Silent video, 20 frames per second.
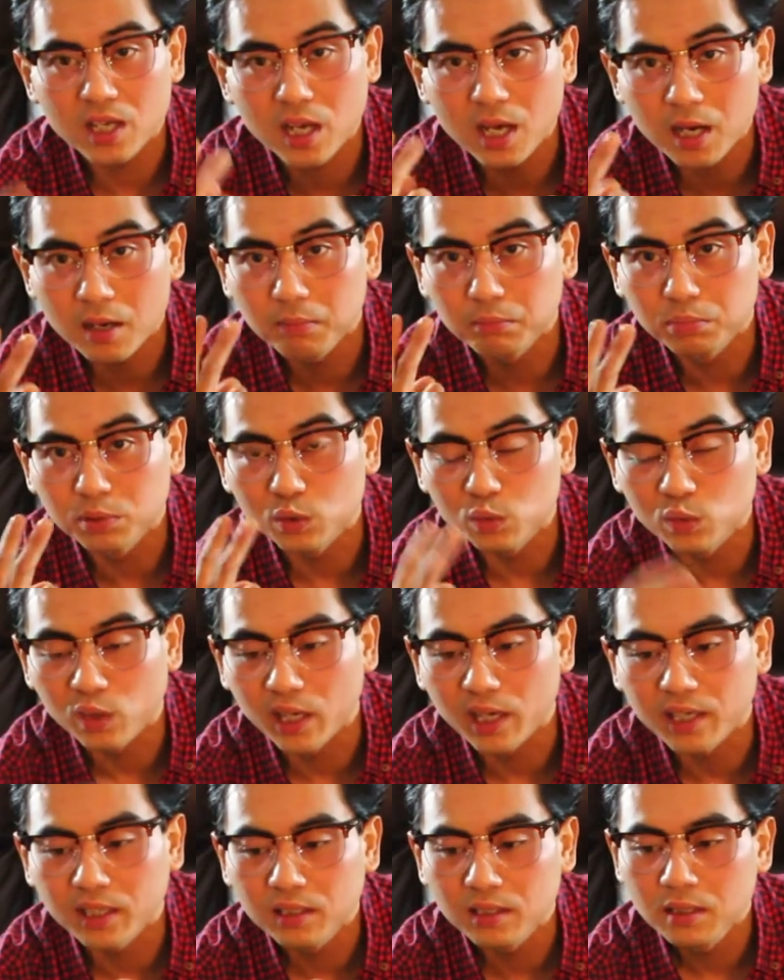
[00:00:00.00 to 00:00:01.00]
uh, blue
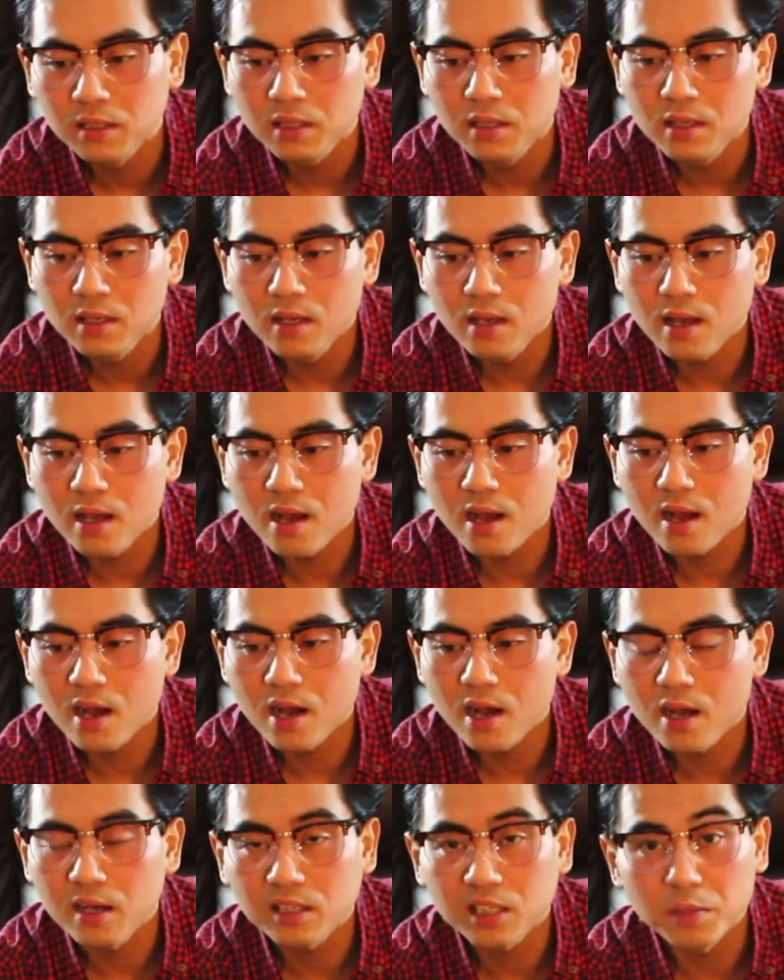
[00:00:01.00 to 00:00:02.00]
light
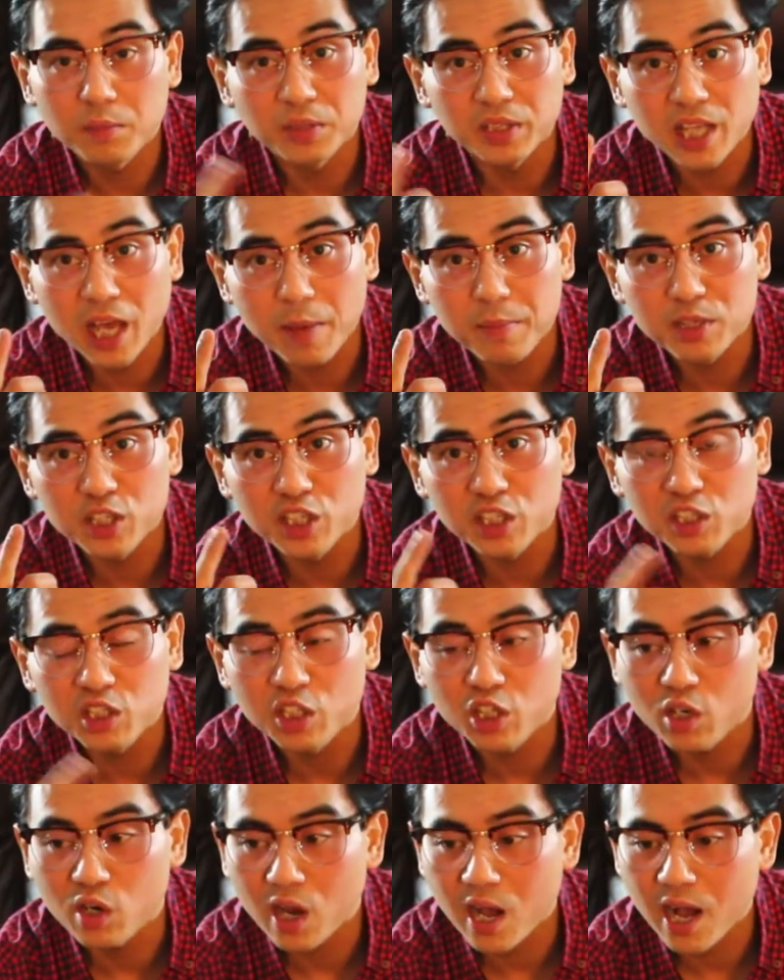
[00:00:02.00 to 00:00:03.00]
uh, can be damaging
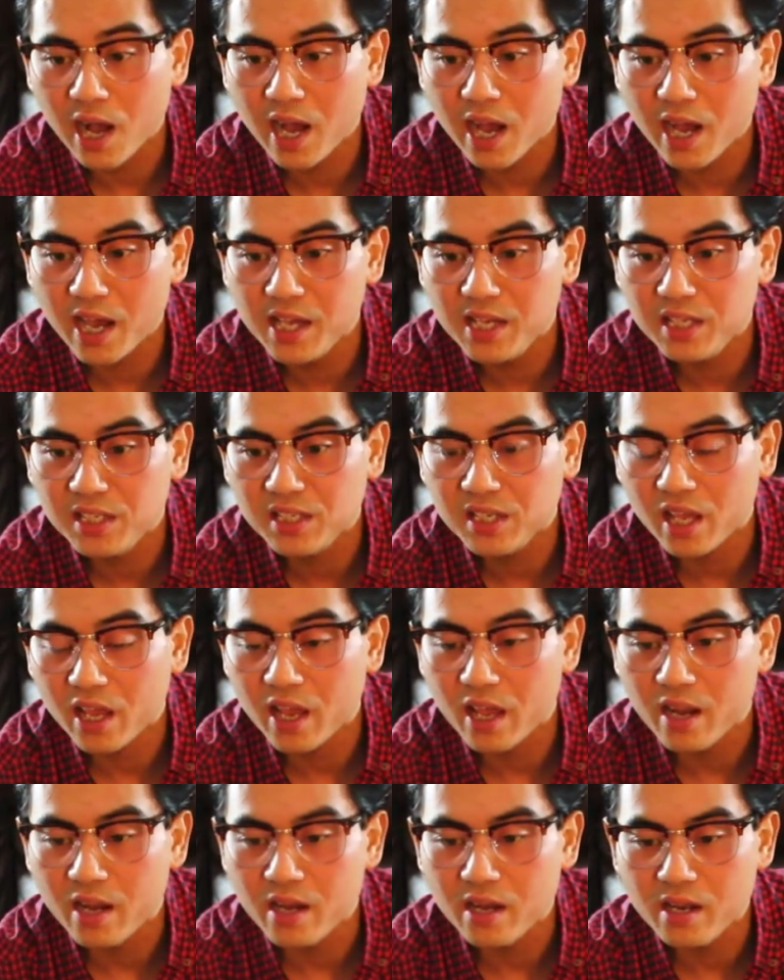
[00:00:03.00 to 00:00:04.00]
to your eyes
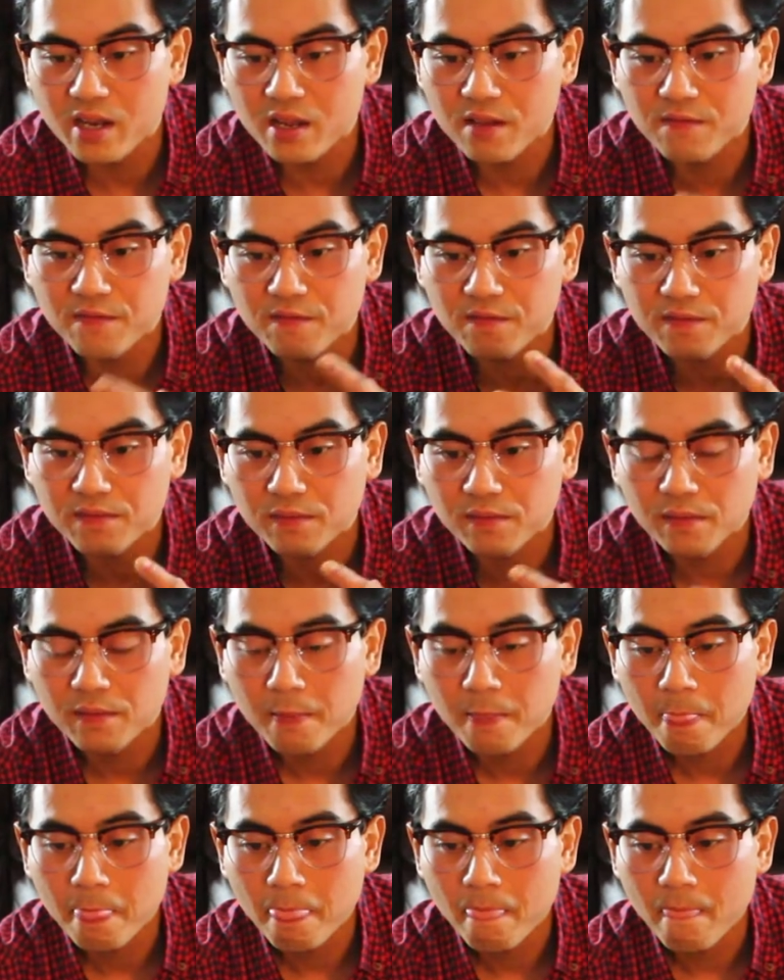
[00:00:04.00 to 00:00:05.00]
and if
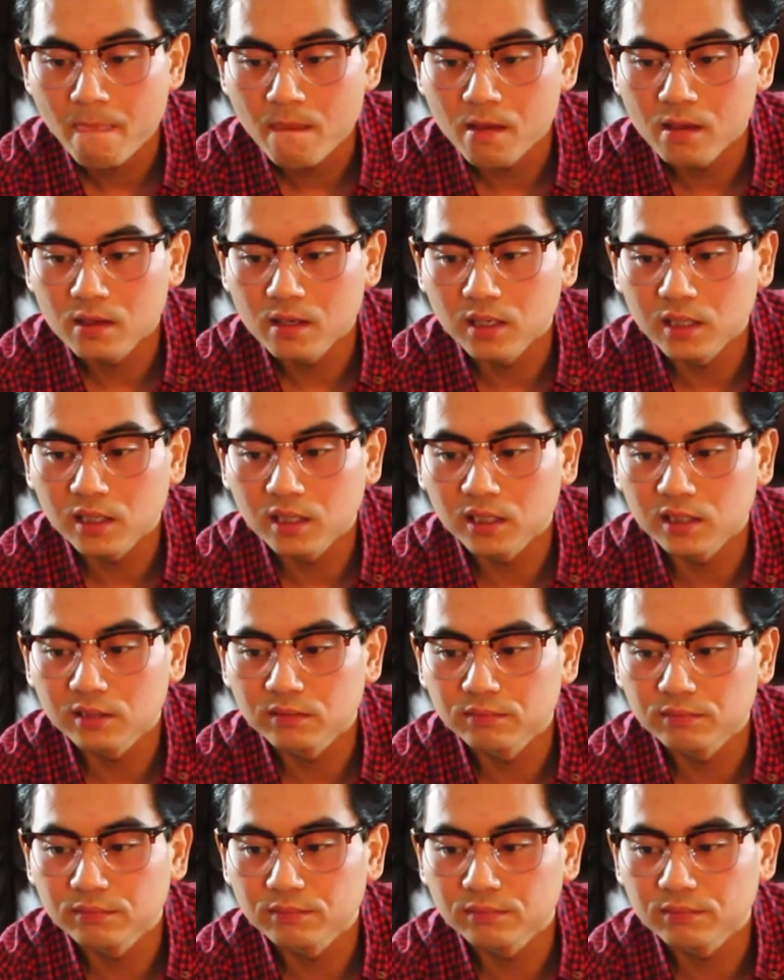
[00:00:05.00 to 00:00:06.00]

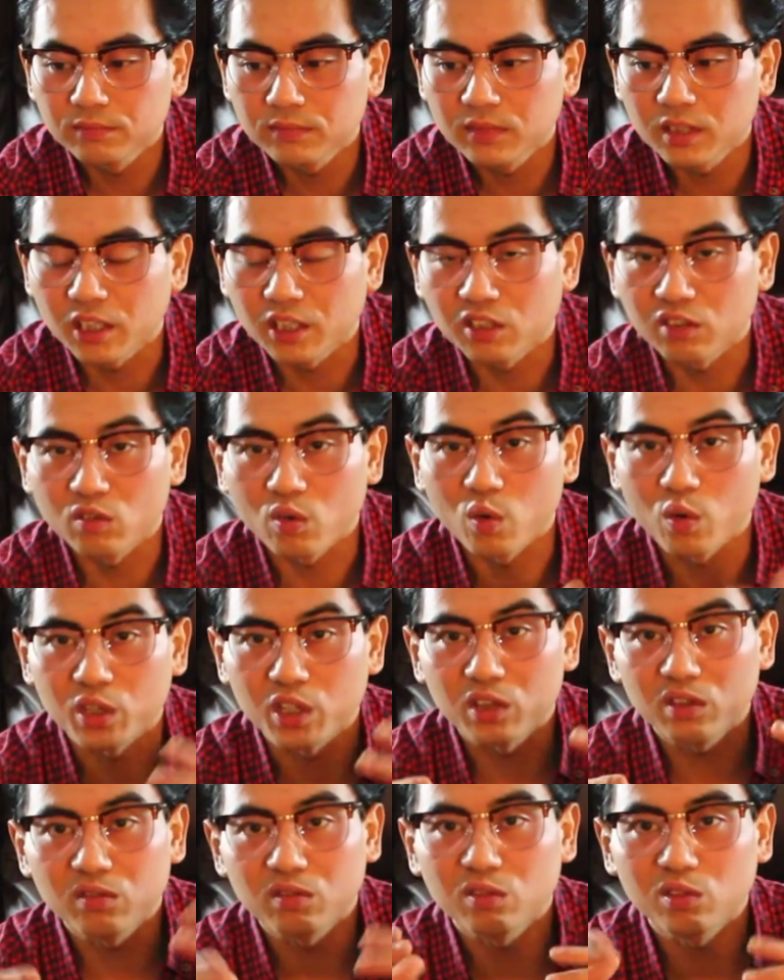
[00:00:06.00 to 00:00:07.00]
um, it can
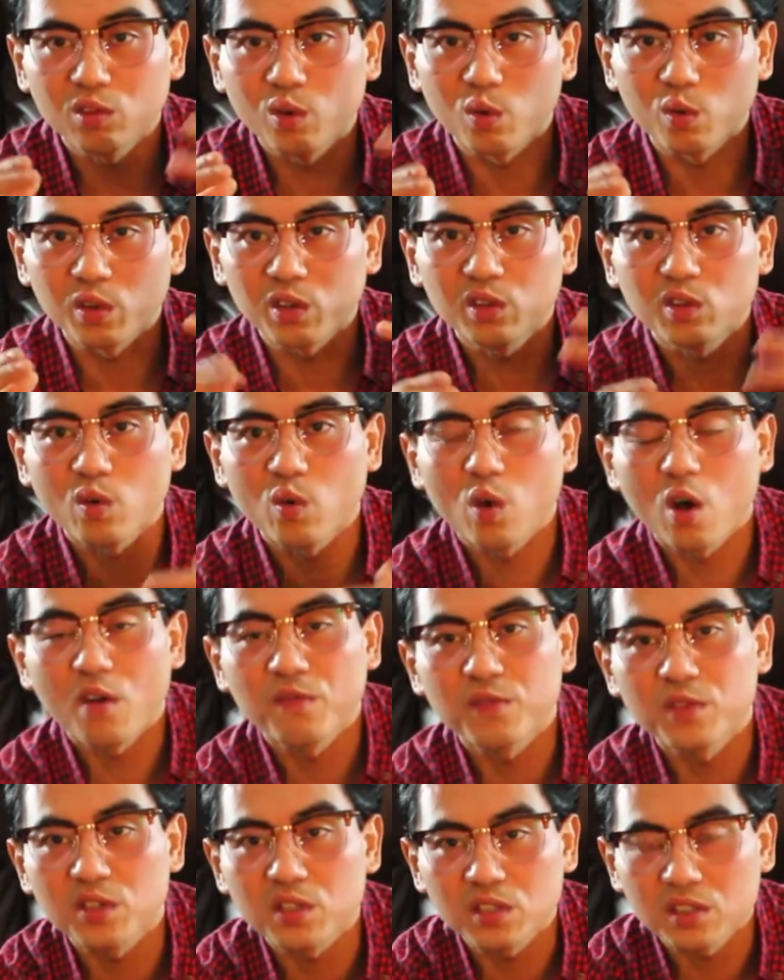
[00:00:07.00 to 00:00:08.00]
totally totally throw
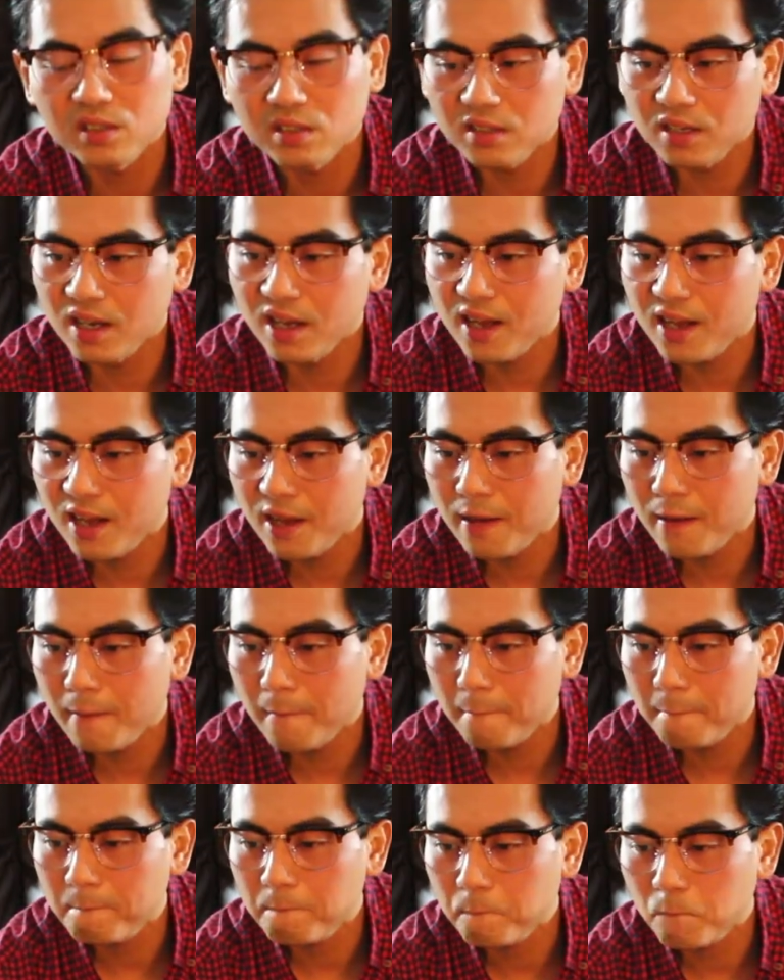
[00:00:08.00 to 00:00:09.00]
off your uh,
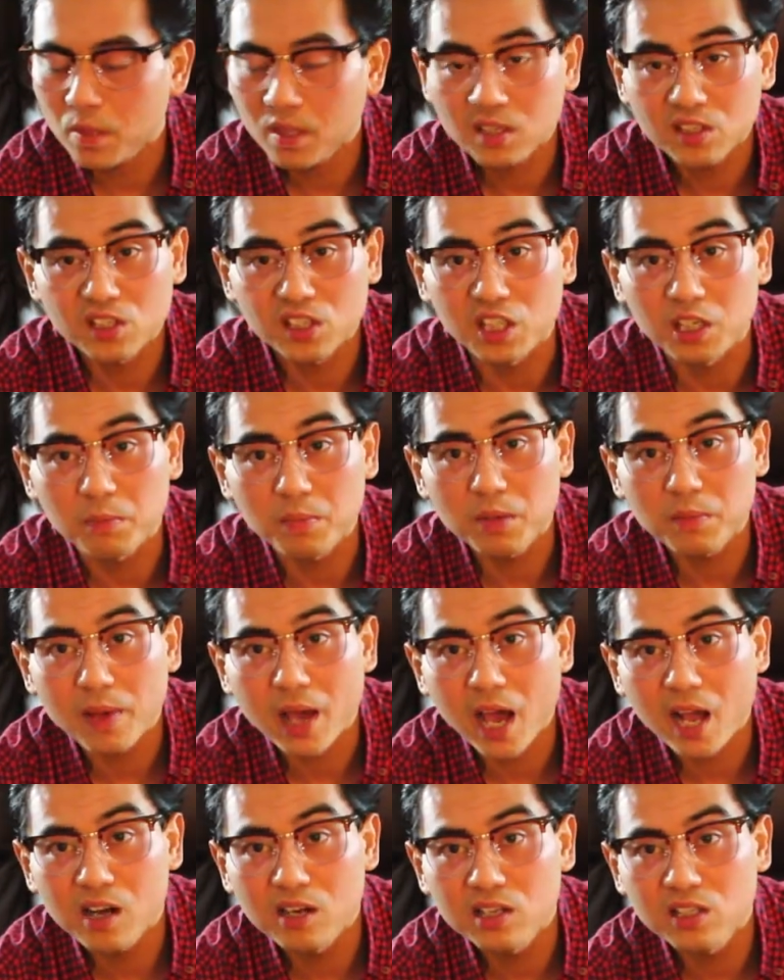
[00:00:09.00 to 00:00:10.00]
sleeping
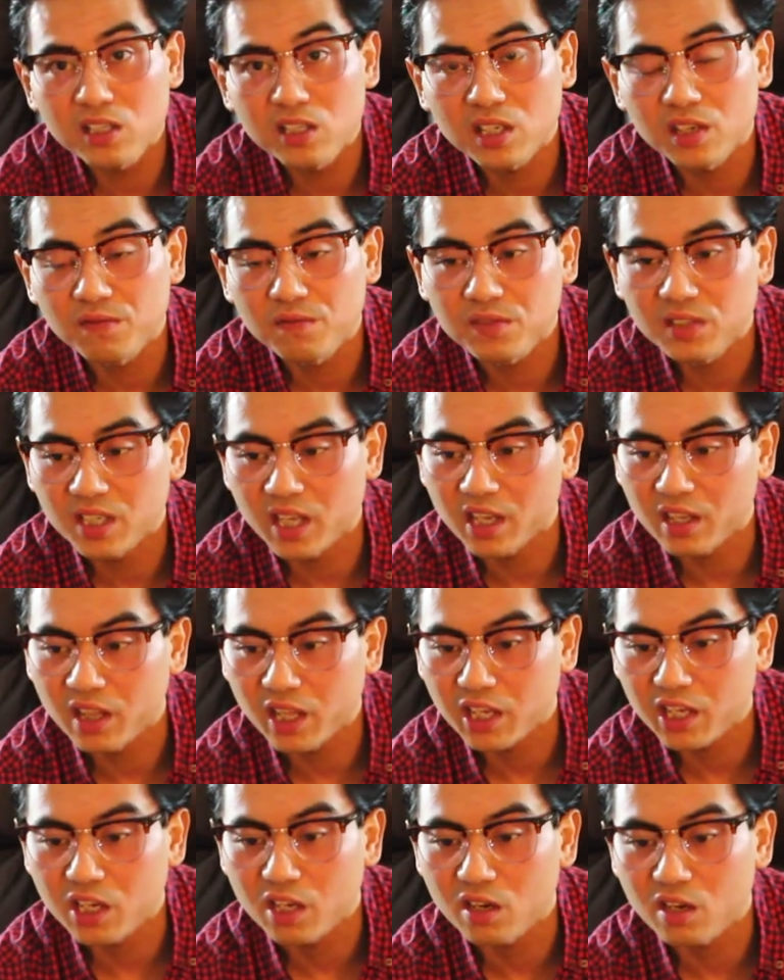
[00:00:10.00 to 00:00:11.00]
patterns if say
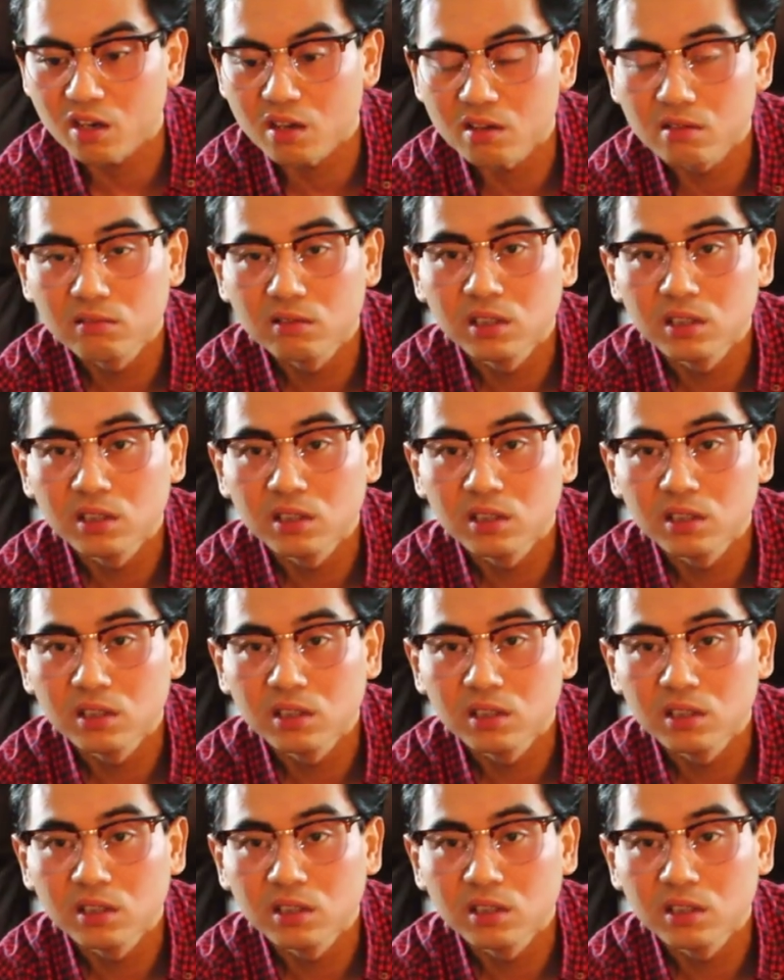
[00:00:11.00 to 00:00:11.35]
like you're